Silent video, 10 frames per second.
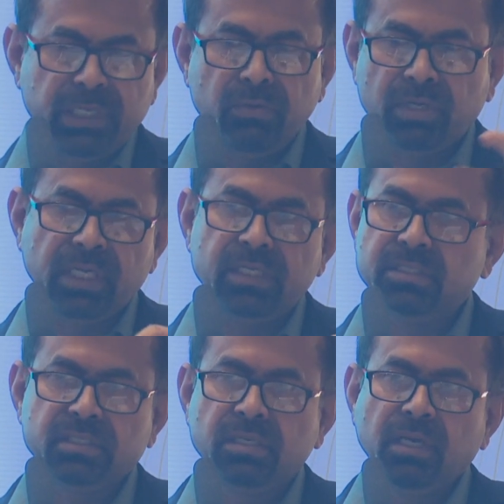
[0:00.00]
epinucleus.
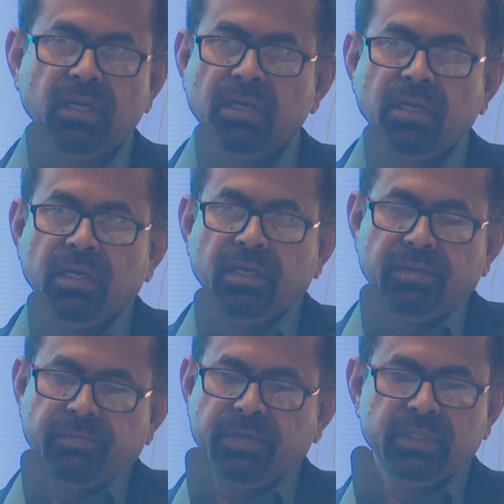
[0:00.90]
Nothing.
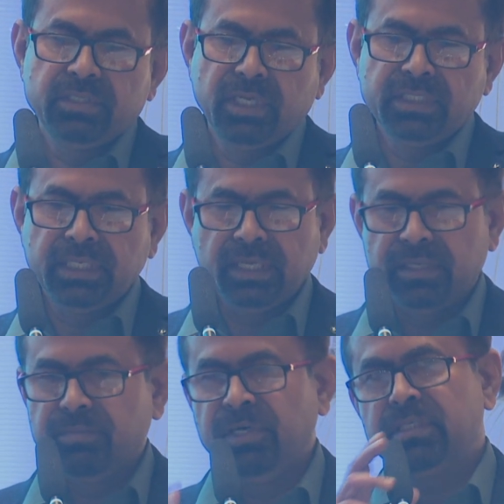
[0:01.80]
It's okay. nothing that.
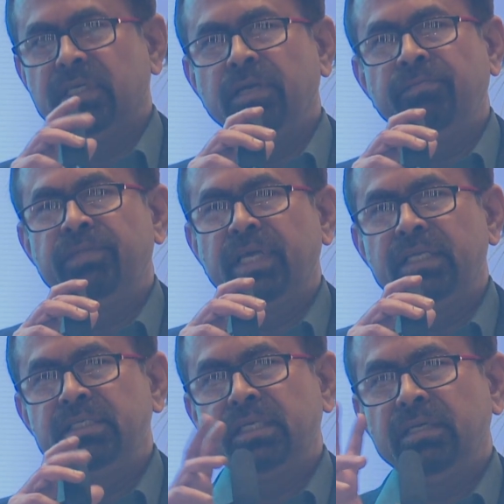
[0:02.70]
But if there is
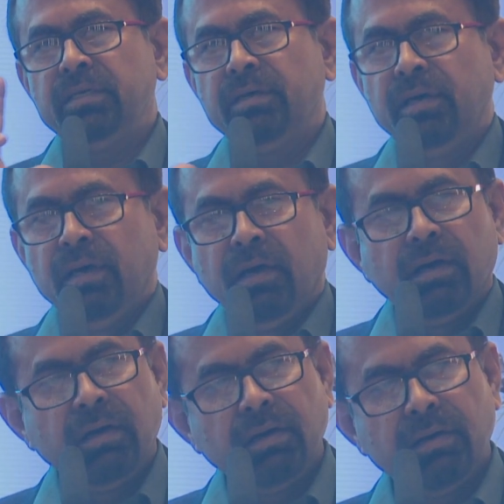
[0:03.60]
a,
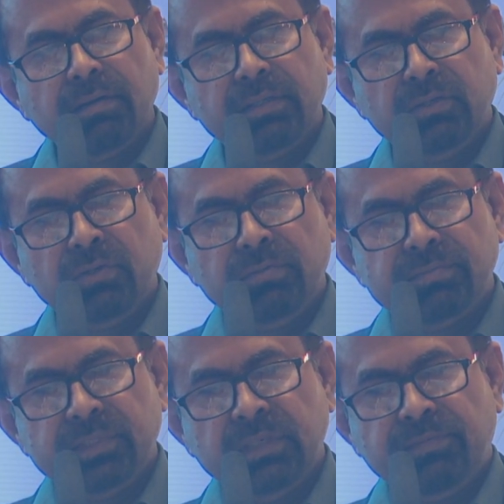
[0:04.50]
uh, you know,
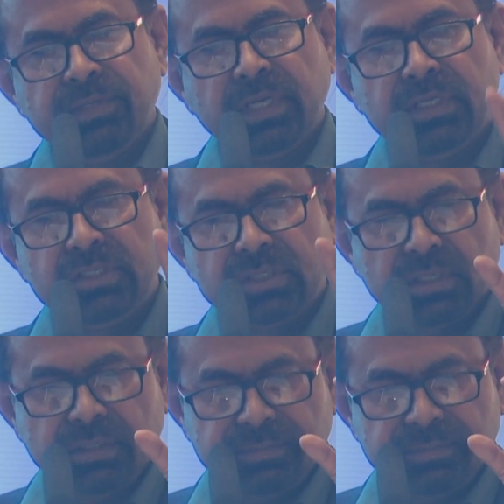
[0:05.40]
if there is a